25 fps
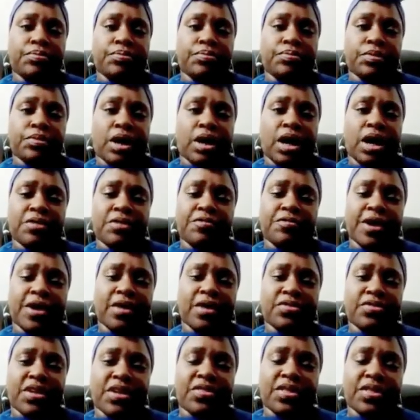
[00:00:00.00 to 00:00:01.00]
I
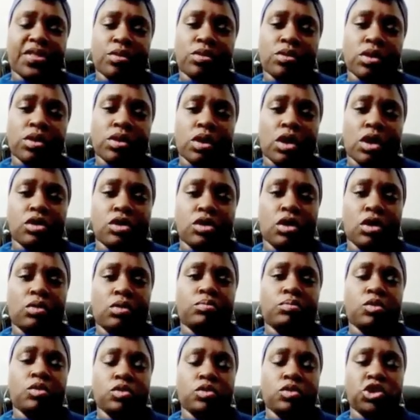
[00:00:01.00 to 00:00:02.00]
found that there were a lot
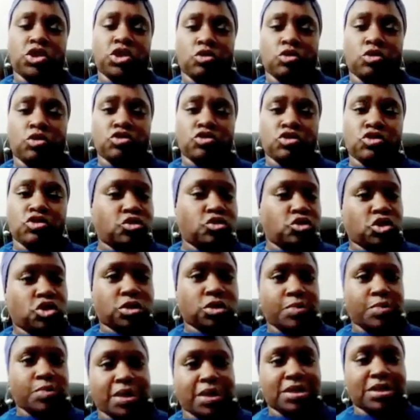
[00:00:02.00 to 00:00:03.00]
more children, not just
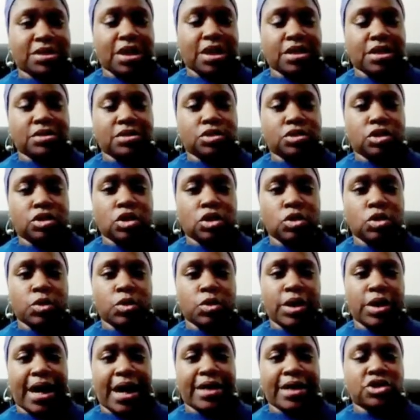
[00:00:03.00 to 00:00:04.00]
my sons, who were
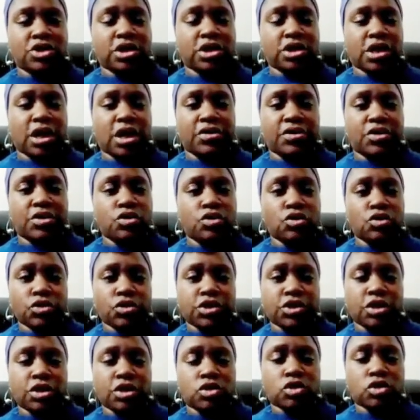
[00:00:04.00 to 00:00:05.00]
actually either not
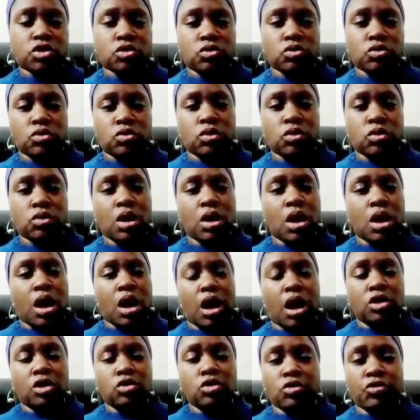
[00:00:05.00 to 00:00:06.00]
in school,
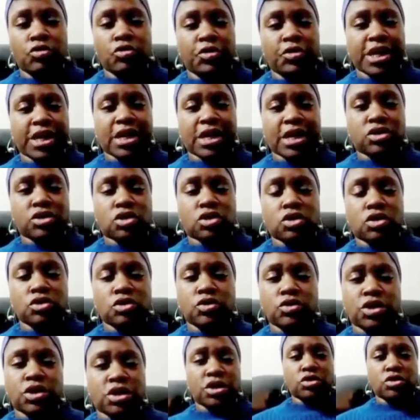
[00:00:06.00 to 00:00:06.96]
unlawfully excluded, not